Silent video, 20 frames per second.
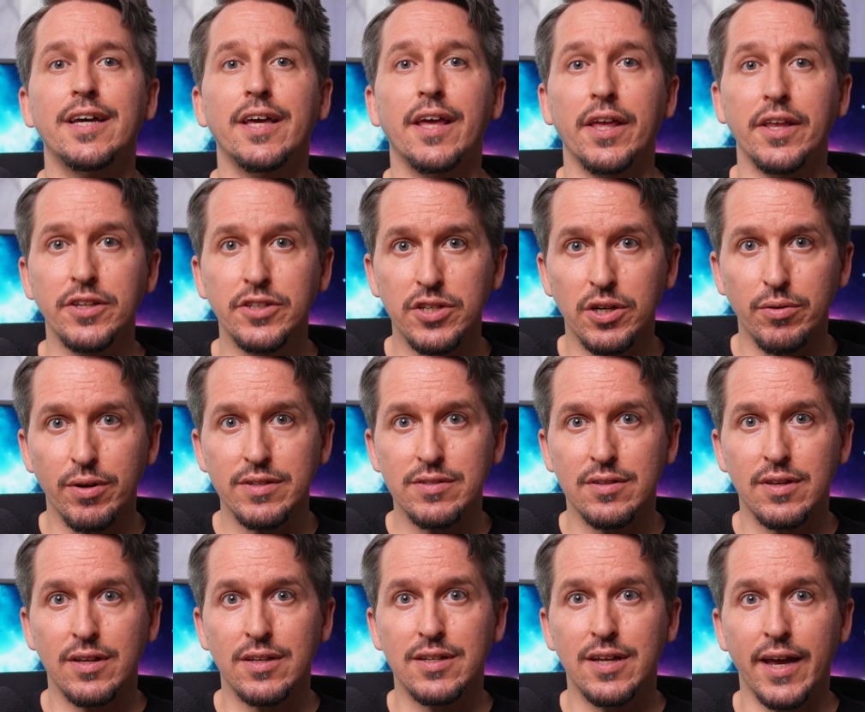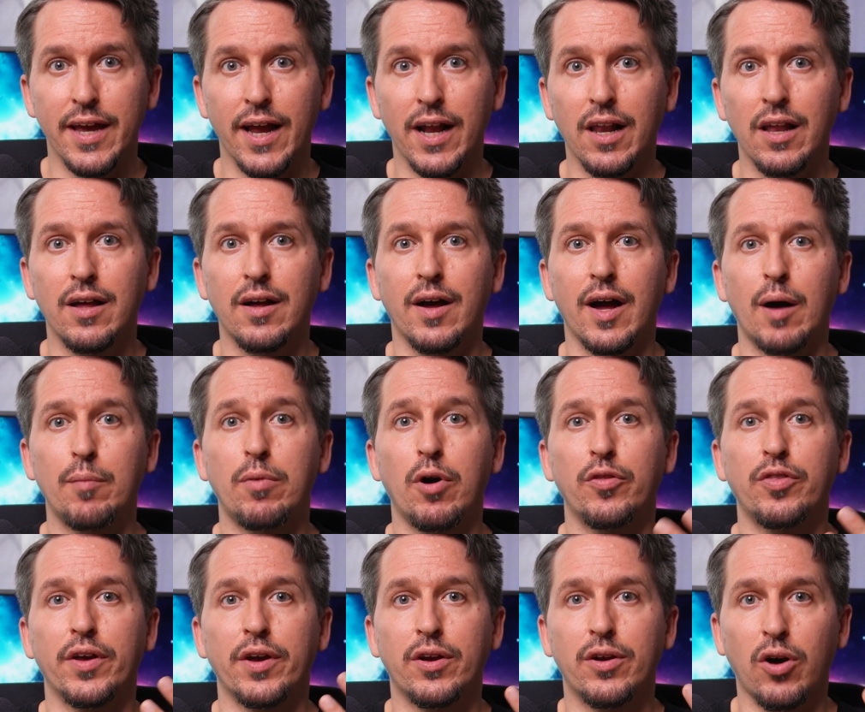interesting tale
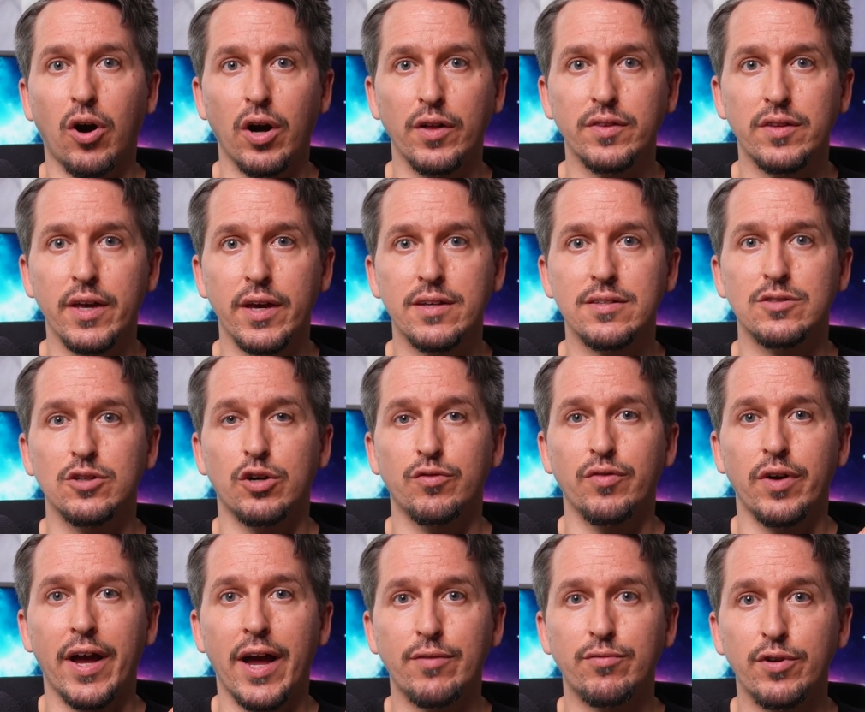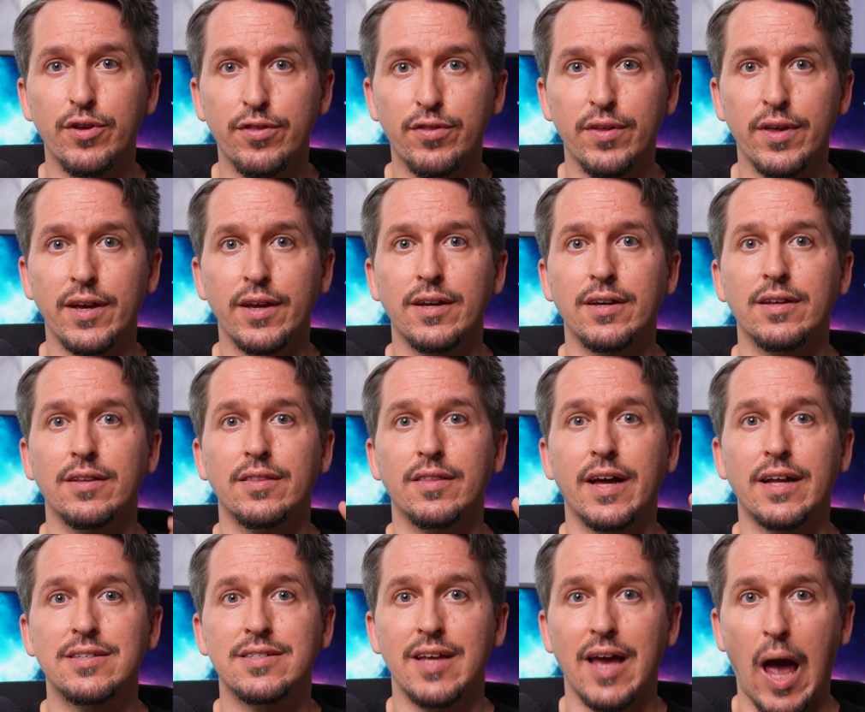about the context of everything
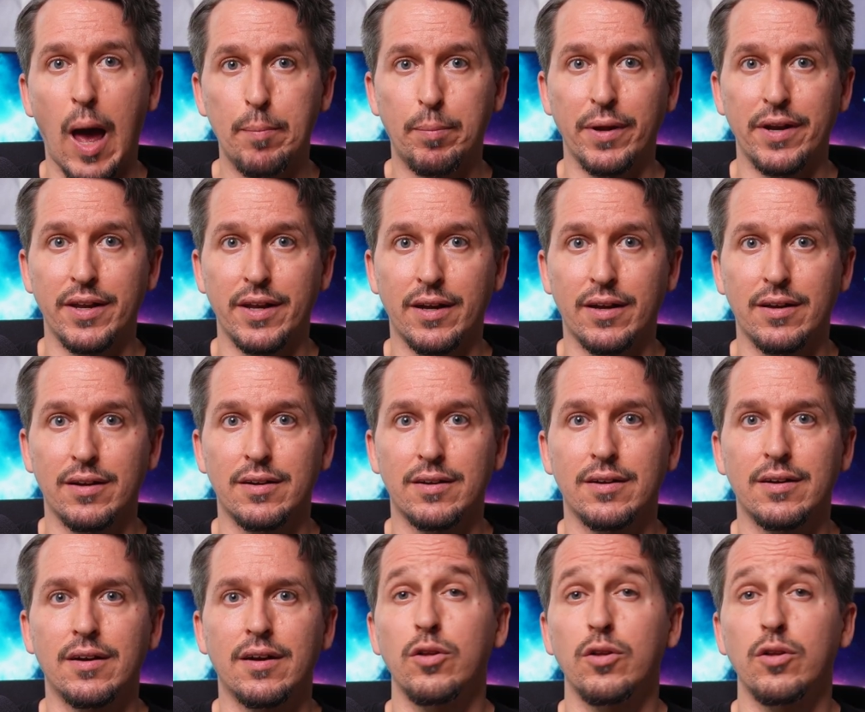that's happening.